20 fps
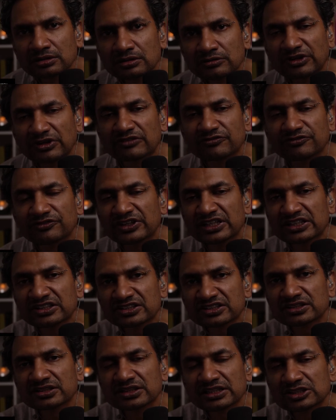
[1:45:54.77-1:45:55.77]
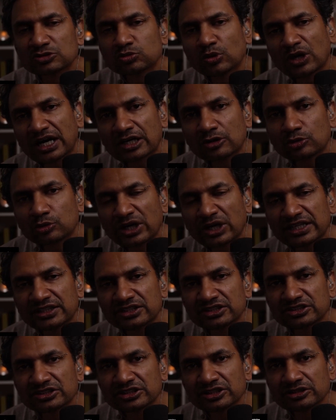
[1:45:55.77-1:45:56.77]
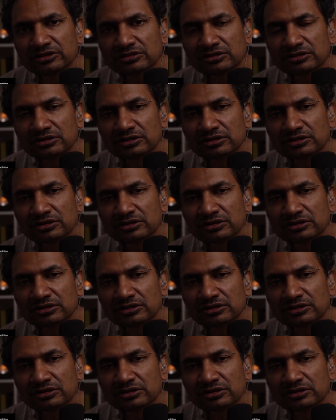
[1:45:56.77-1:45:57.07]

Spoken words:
that this is what outrages you?